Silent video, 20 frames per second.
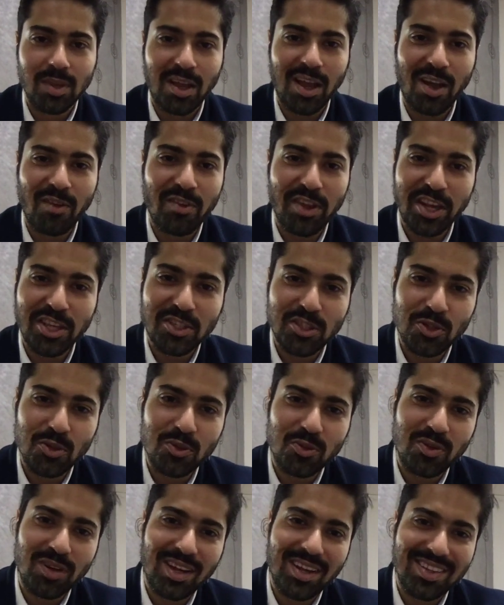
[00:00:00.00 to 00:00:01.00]
Hi, Wedding
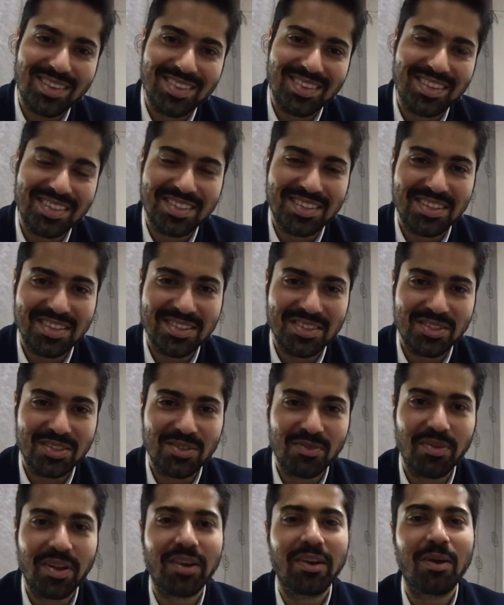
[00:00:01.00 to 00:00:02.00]
Sutra. This
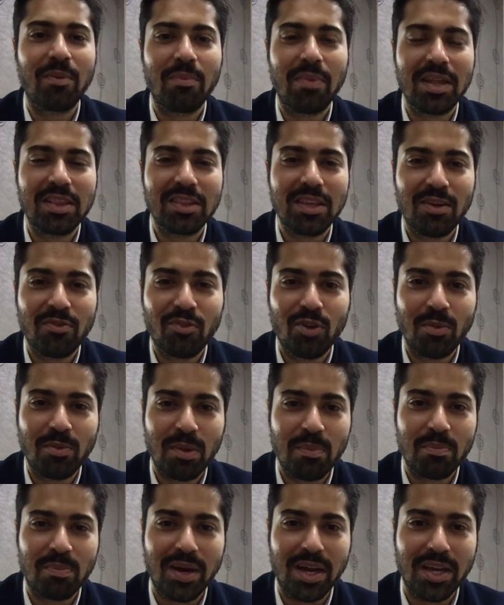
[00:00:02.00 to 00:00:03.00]
is Vikram Mehta
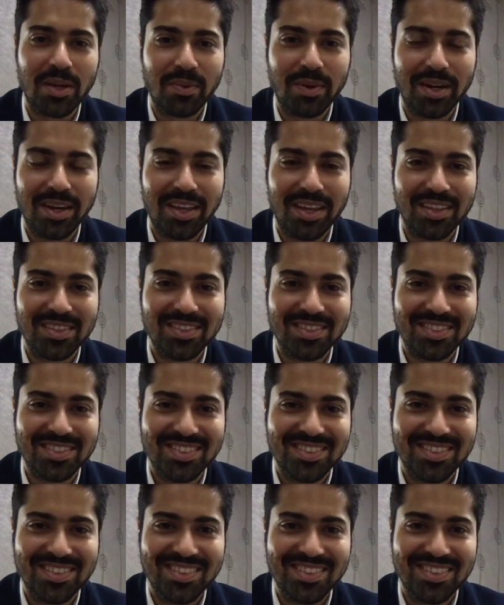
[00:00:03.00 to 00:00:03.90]
from Mpire Weddings.